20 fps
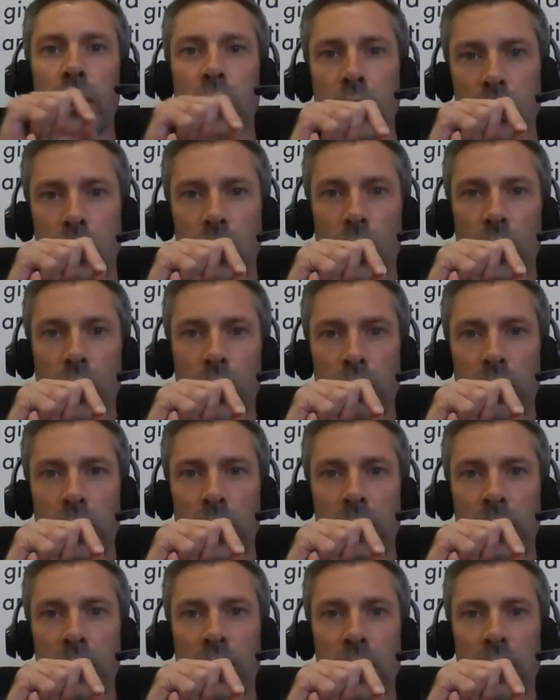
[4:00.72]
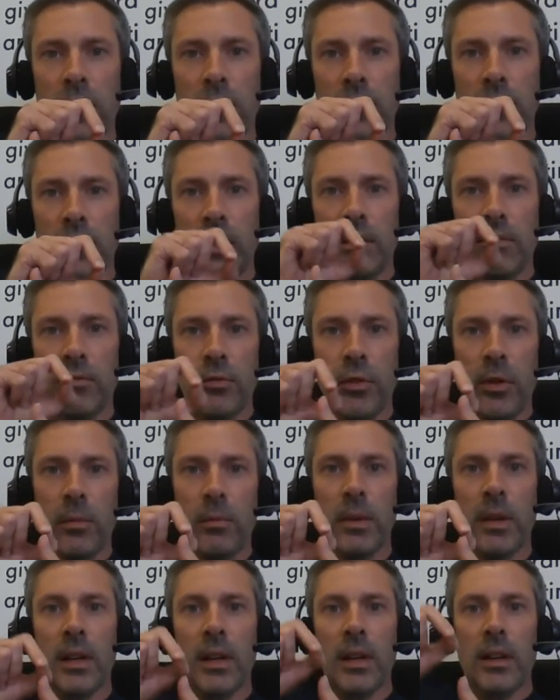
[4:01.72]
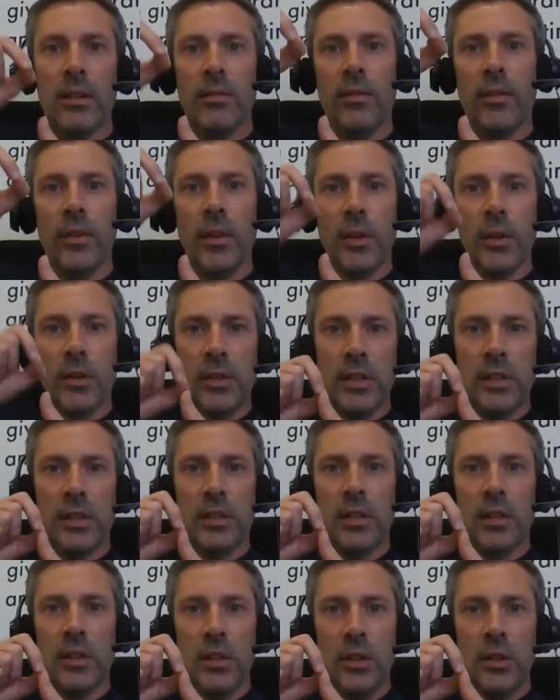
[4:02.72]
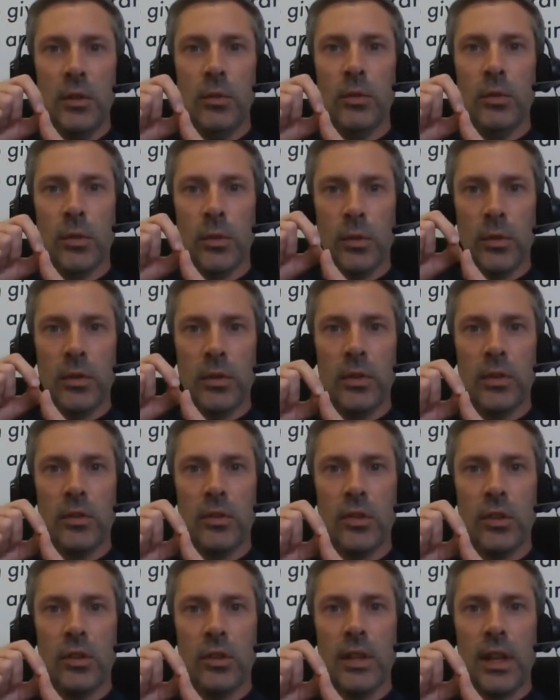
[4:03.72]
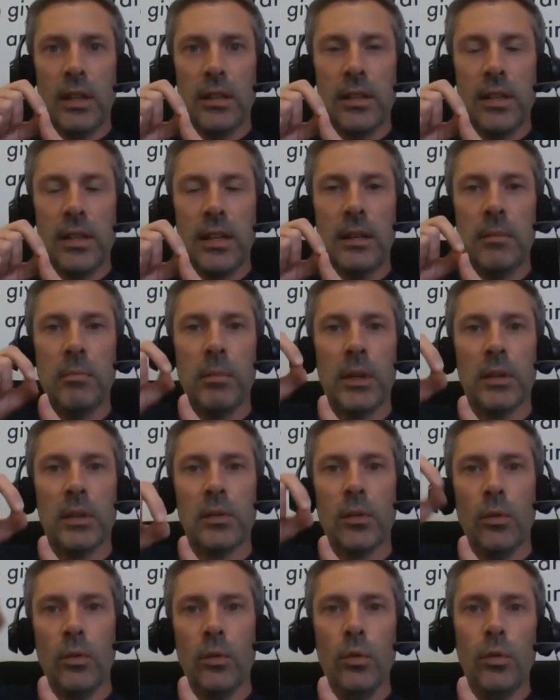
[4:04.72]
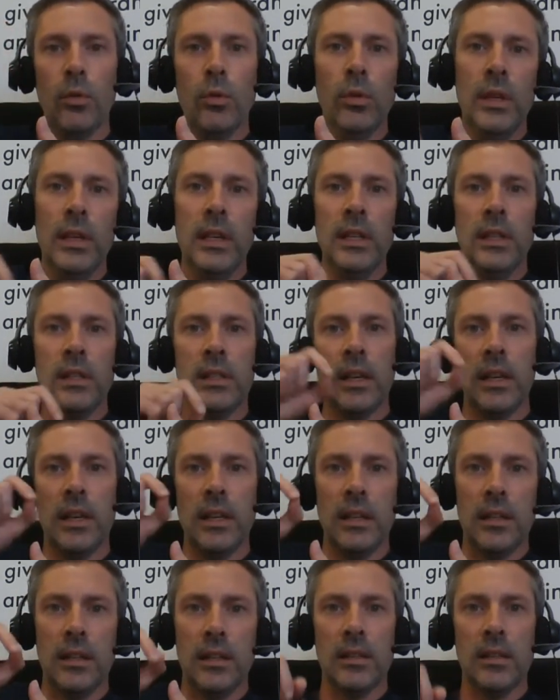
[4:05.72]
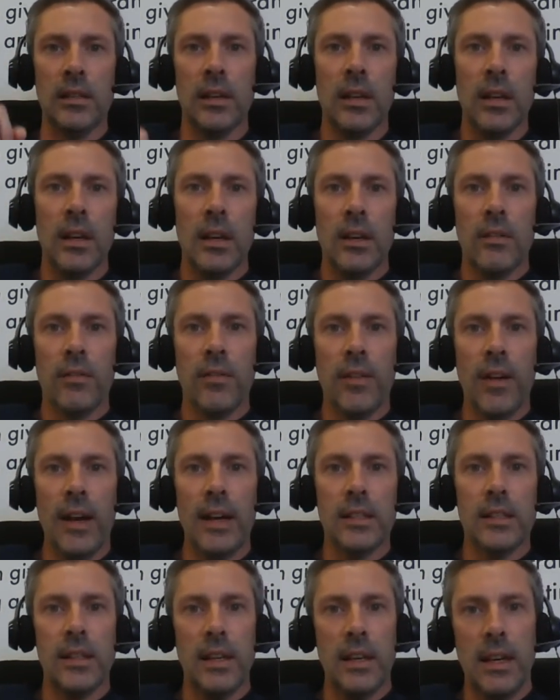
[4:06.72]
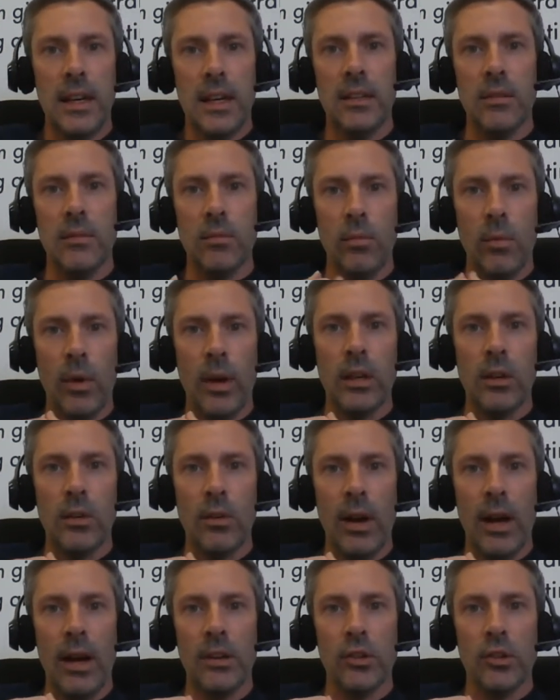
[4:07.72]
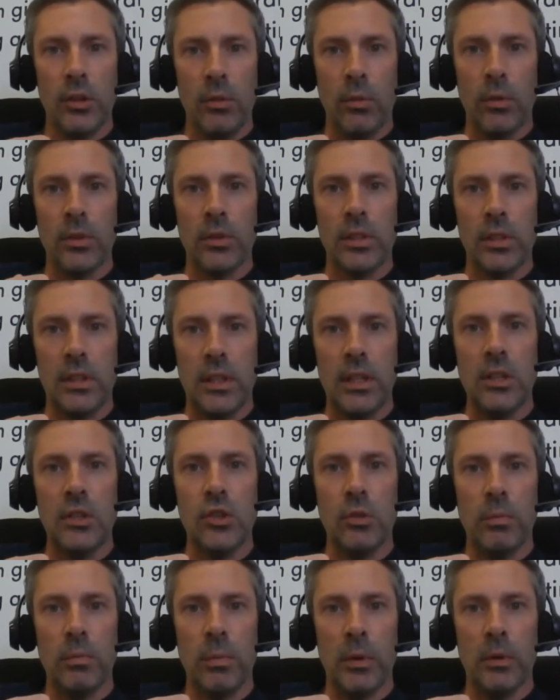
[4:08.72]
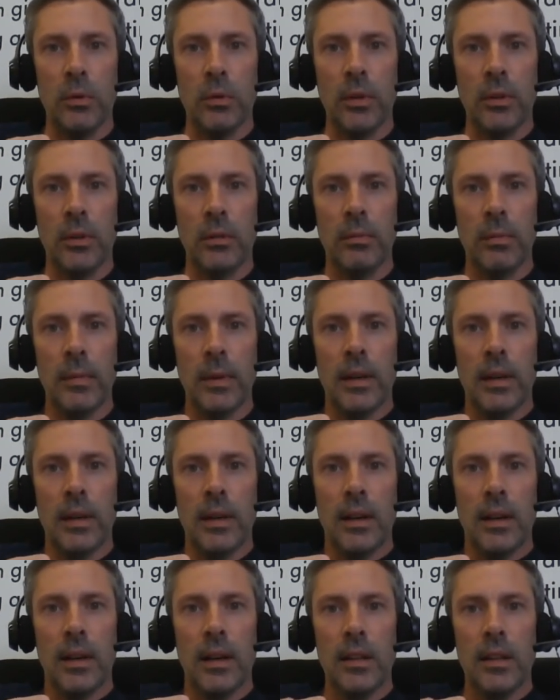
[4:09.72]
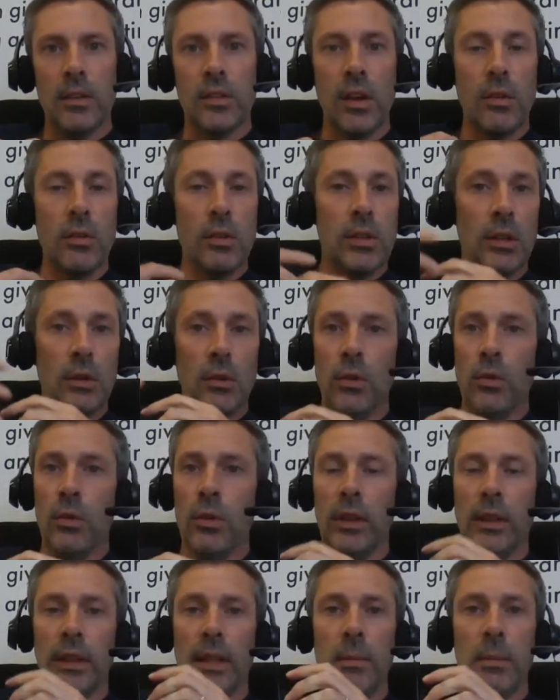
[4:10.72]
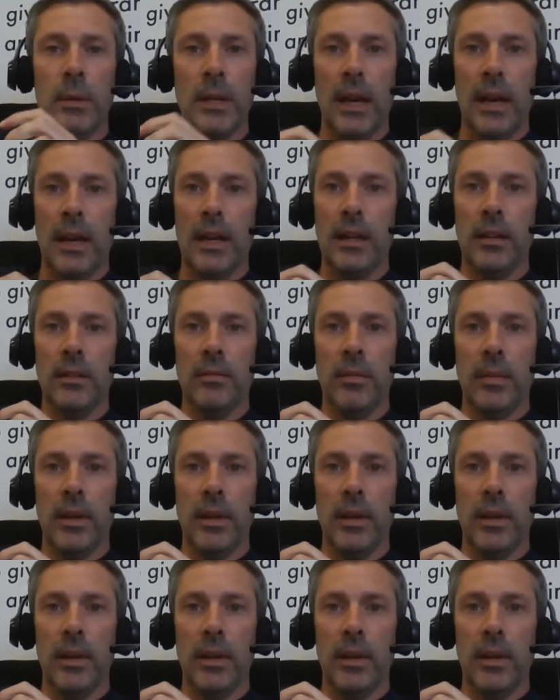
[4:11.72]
that you got the previous lead from versus the new source that's just sent it in? Because all these things factor in whether you actually want to dedupe it or not. And so until you eliminate